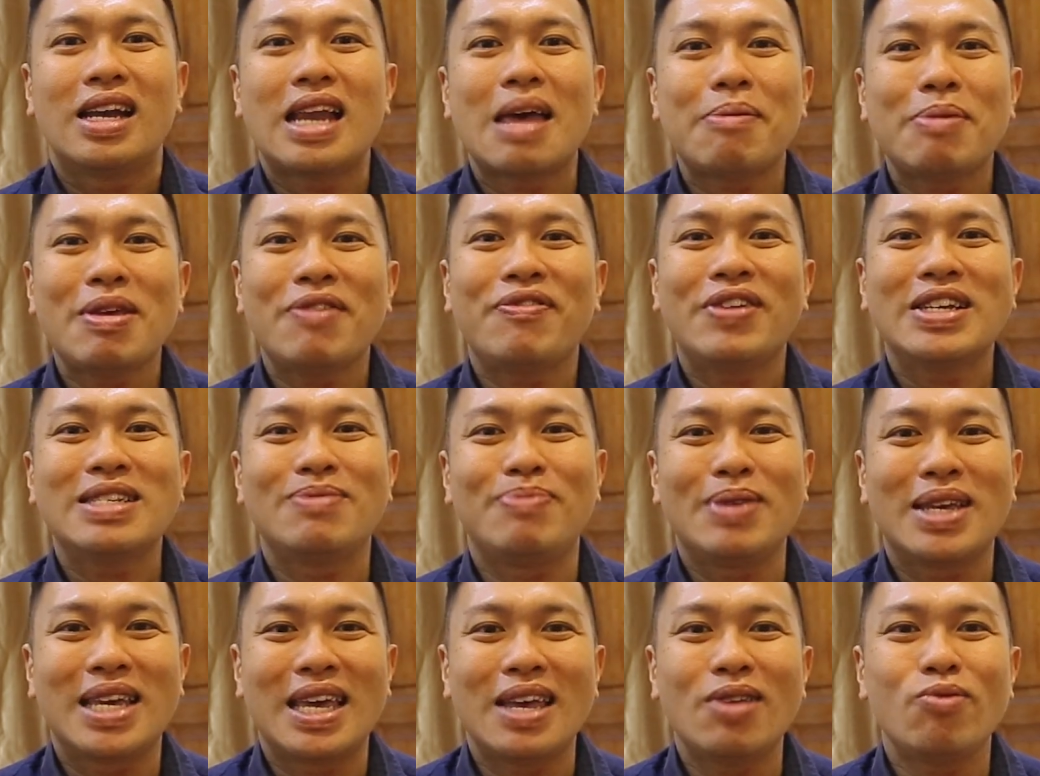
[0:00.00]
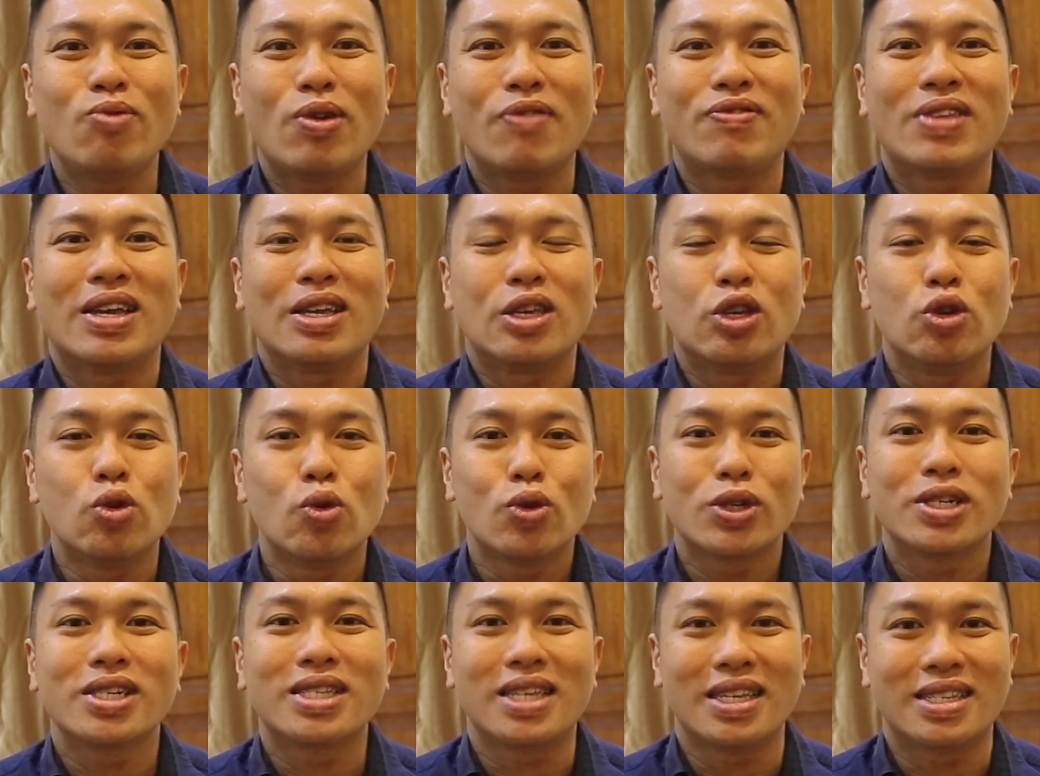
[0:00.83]
Let me first begin with the
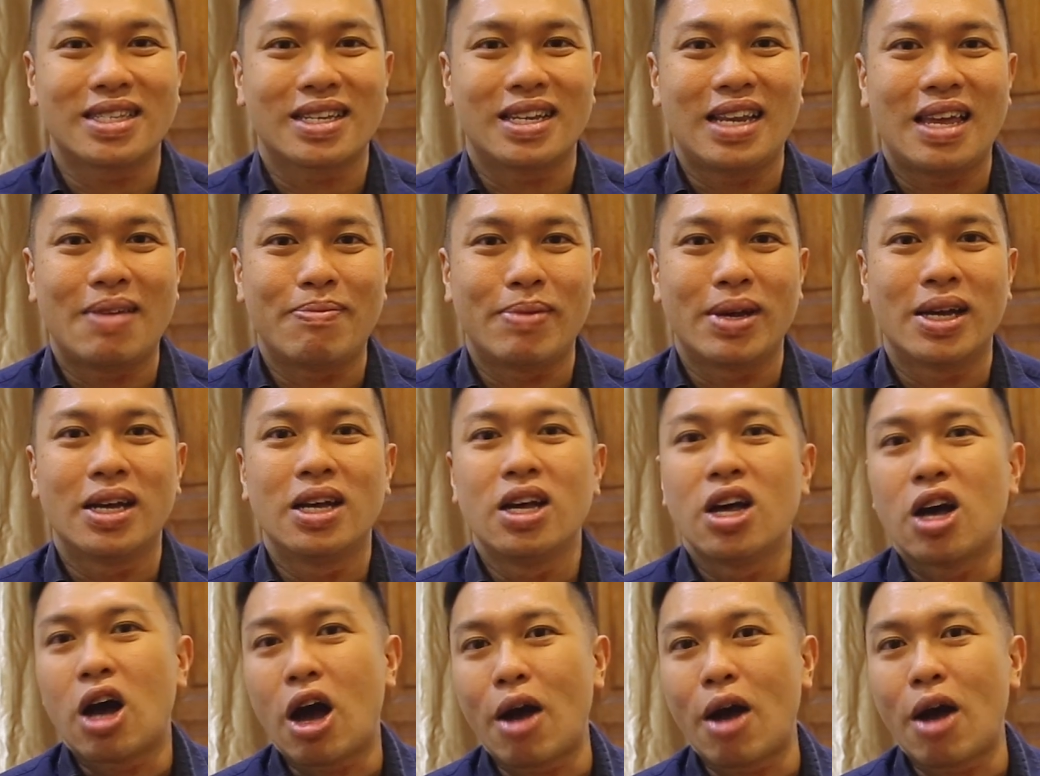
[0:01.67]
usual disclaimer.